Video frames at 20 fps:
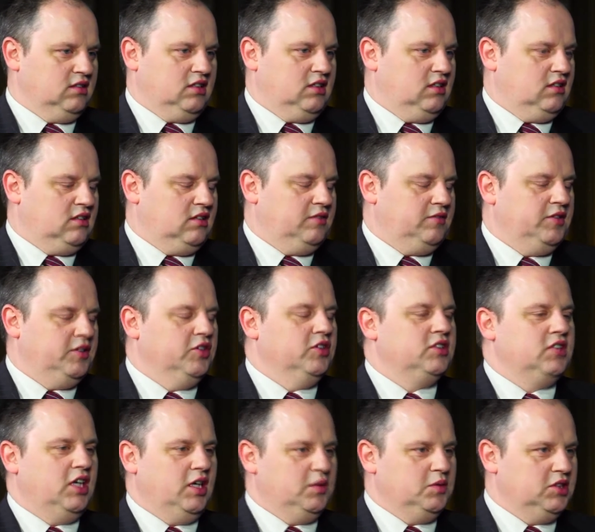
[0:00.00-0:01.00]
the, the fewer
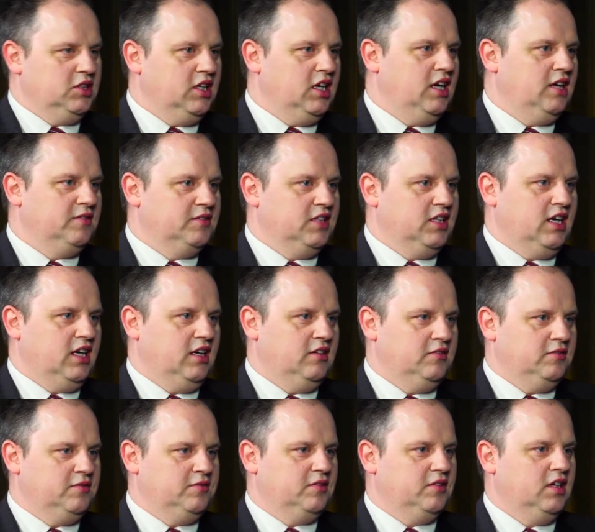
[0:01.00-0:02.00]
times you have to
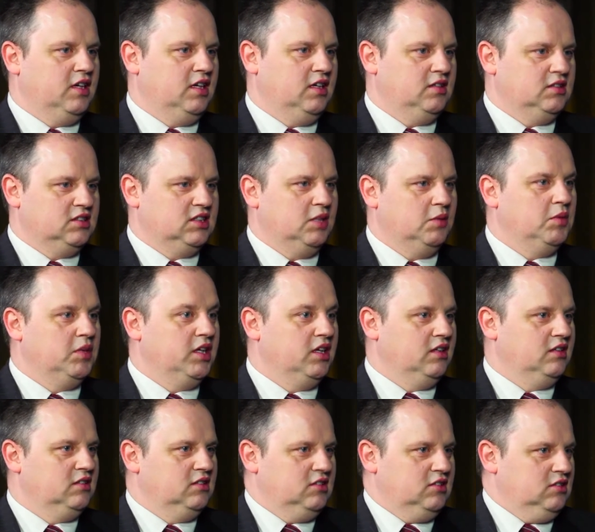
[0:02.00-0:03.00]
have uh,
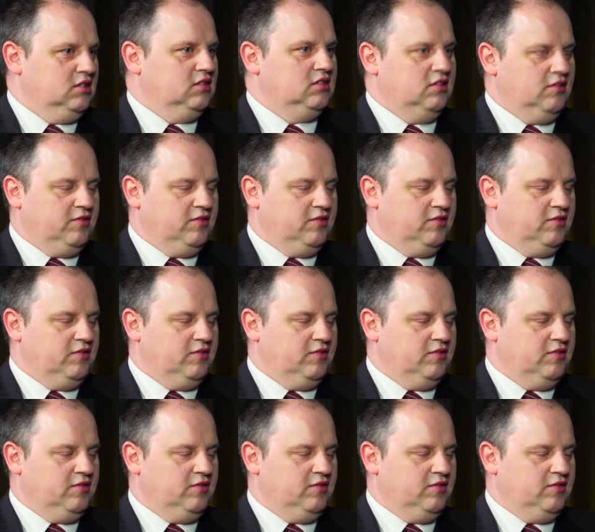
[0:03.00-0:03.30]
somebody to